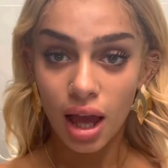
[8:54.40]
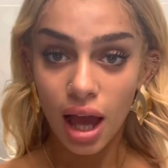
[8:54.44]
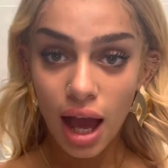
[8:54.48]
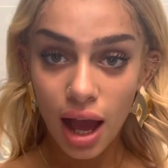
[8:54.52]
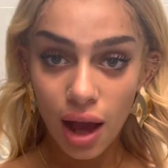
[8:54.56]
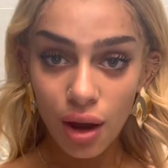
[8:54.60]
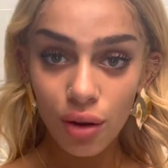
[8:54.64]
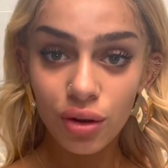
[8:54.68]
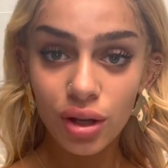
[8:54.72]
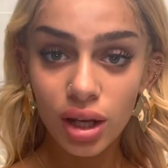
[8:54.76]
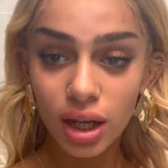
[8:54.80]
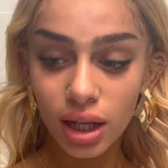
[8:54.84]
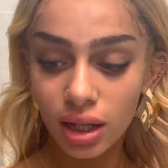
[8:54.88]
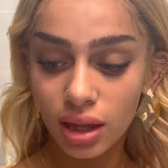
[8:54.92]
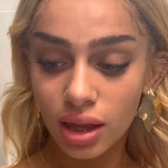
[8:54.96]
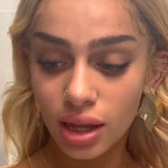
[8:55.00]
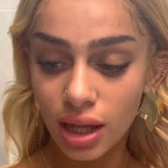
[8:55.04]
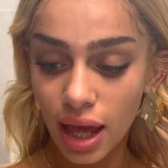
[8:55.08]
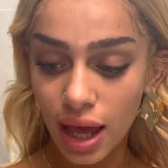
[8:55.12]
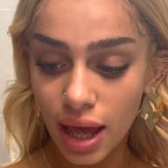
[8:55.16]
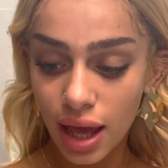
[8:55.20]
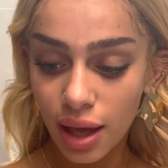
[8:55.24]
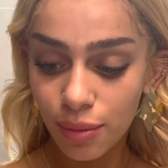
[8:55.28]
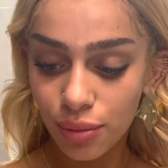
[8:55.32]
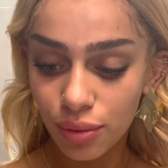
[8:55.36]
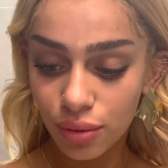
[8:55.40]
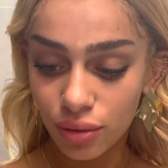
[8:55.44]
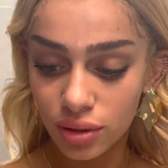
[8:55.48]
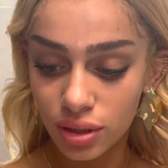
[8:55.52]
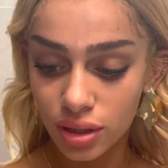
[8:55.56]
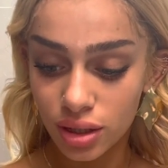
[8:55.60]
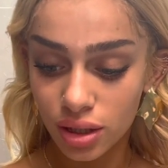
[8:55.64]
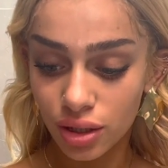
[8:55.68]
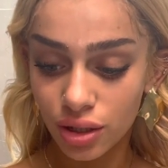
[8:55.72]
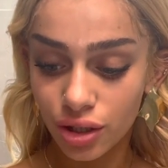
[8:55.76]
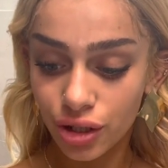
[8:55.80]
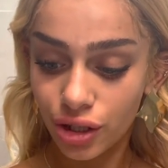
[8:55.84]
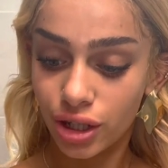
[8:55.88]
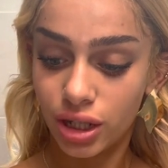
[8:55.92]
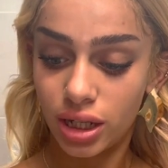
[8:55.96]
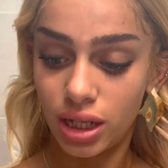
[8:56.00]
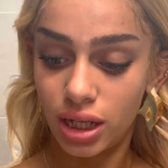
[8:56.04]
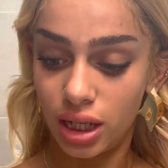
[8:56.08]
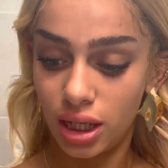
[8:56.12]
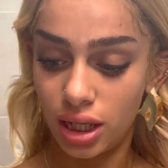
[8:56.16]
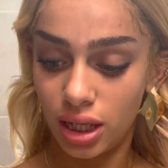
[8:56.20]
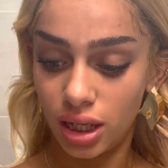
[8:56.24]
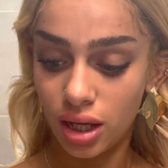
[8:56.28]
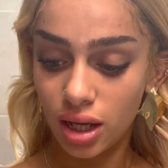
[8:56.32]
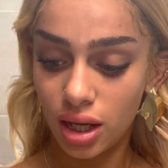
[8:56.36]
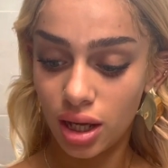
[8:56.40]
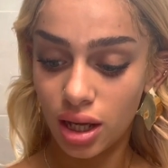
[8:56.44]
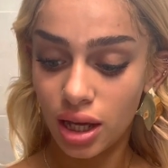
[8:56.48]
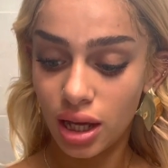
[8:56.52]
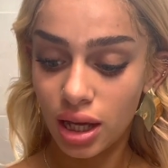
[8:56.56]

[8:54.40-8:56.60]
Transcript: How can the airport security